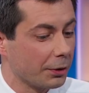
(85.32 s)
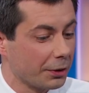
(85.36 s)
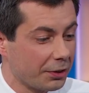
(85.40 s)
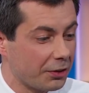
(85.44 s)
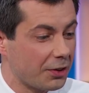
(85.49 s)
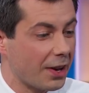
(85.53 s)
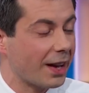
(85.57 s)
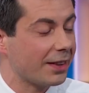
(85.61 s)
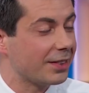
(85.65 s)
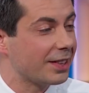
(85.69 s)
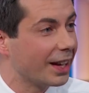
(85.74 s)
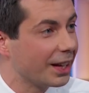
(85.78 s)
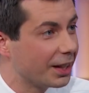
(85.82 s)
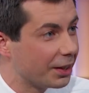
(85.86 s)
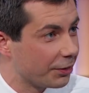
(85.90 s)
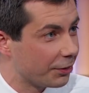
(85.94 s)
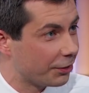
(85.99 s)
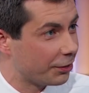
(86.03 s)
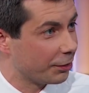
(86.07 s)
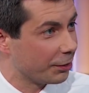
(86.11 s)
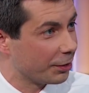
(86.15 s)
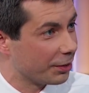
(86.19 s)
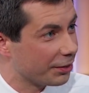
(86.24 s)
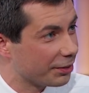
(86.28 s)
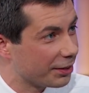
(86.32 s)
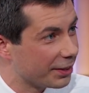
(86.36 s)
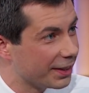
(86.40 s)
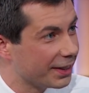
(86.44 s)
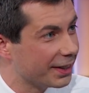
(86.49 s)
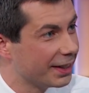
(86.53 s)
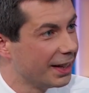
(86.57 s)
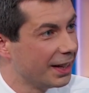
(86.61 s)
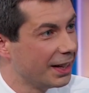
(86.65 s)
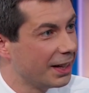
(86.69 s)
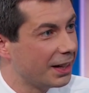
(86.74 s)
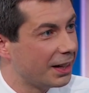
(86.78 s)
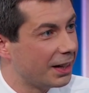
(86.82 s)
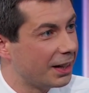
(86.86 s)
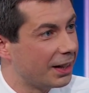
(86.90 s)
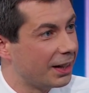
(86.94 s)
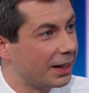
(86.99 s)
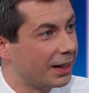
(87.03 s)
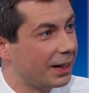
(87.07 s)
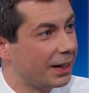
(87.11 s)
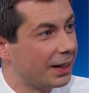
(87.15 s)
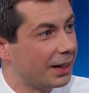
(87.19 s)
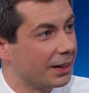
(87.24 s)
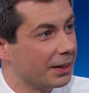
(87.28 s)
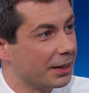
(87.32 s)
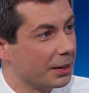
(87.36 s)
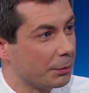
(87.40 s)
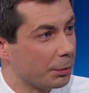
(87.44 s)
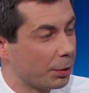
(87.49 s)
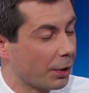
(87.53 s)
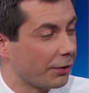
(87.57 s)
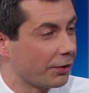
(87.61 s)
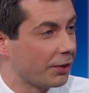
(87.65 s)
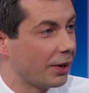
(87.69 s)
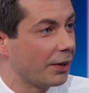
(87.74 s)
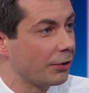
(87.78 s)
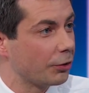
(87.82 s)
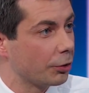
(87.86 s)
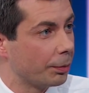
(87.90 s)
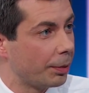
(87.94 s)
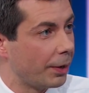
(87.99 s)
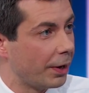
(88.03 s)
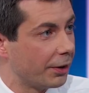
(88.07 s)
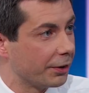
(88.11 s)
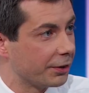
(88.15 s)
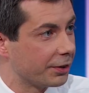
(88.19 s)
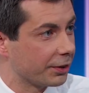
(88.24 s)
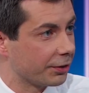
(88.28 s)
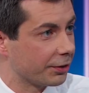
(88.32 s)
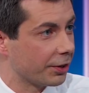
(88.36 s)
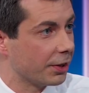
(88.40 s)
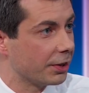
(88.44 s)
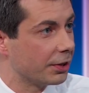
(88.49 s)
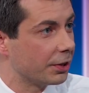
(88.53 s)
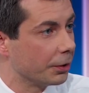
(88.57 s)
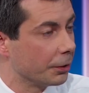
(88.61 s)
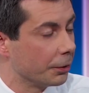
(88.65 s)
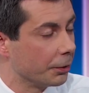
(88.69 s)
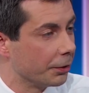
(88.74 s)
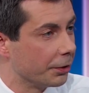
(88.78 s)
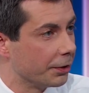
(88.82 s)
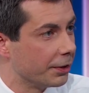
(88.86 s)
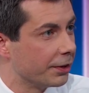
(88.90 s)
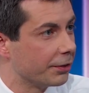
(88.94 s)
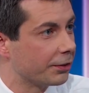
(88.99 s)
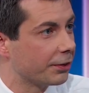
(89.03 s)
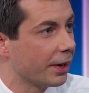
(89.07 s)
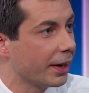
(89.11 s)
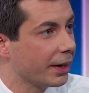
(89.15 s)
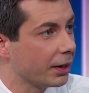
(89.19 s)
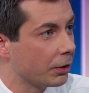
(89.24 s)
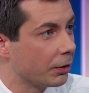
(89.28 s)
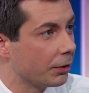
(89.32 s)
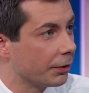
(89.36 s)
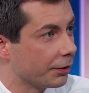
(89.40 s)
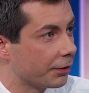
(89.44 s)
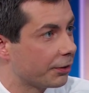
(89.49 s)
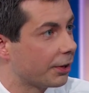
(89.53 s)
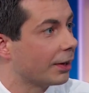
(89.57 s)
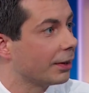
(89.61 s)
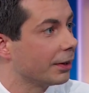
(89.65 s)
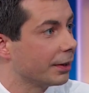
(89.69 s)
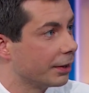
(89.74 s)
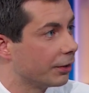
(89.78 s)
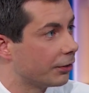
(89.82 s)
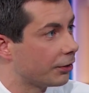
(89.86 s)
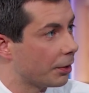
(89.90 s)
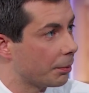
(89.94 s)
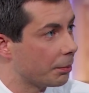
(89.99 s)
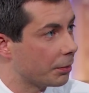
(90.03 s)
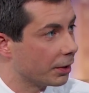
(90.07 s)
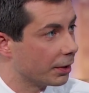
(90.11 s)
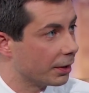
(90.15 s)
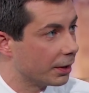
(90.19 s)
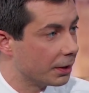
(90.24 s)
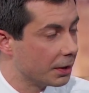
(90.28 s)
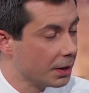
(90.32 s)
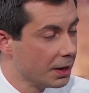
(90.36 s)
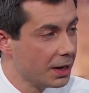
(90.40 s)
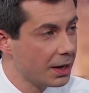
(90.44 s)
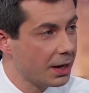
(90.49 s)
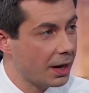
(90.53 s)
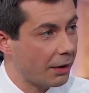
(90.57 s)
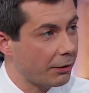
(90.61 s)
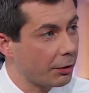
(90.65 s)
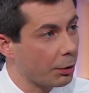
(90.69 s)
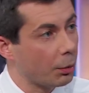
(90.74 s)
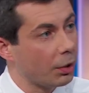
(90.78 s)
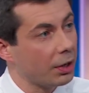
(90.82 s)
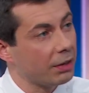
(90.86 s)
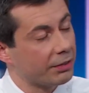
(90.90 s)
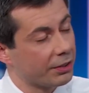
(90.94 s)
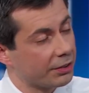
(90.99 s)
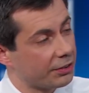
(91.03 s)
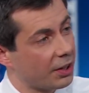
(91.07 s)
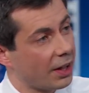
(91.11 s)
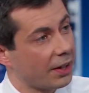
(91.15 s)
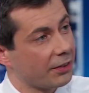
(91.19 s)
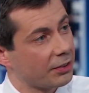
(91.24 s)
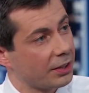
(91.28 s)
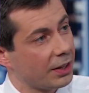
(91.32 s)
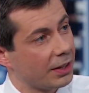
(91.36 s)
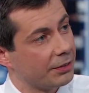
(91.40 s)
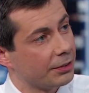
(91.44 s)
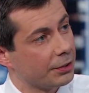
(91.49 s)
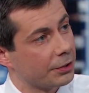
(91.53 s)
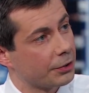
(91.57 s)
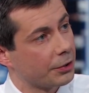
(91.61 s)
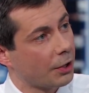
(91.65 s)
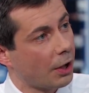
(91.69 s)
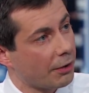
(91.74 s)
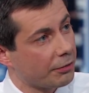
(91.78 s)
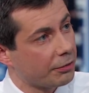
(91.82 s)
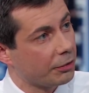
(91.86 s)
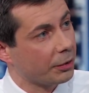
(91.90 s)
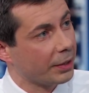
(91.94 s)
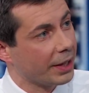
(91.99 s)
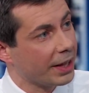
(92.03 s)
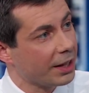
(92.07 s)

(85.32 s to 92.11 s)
least not taken seriously, in presidential politics until this cycle. And suddenly it's something that every one of us has to have a thoughtful